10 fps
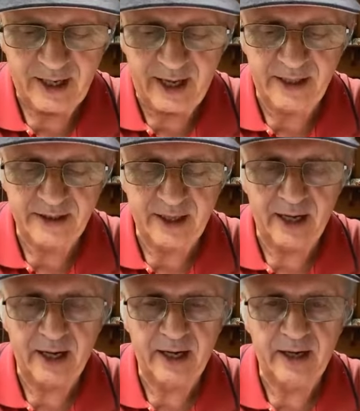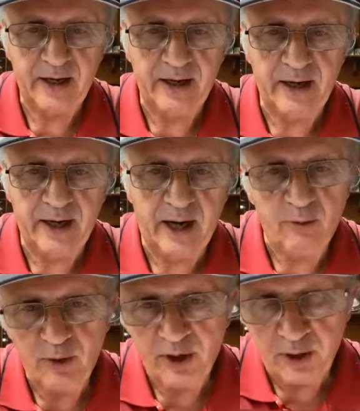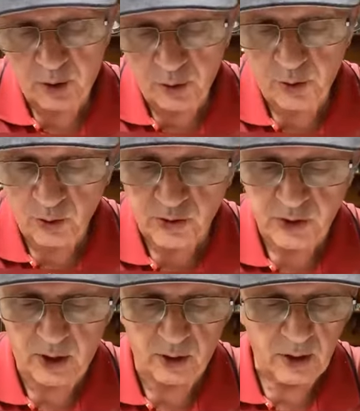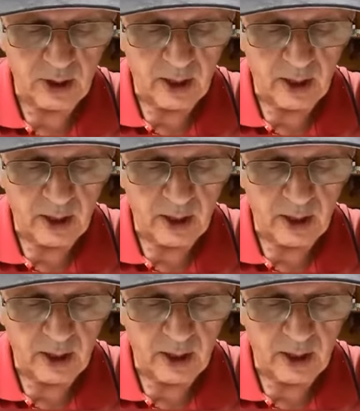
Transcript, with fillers: And I will include also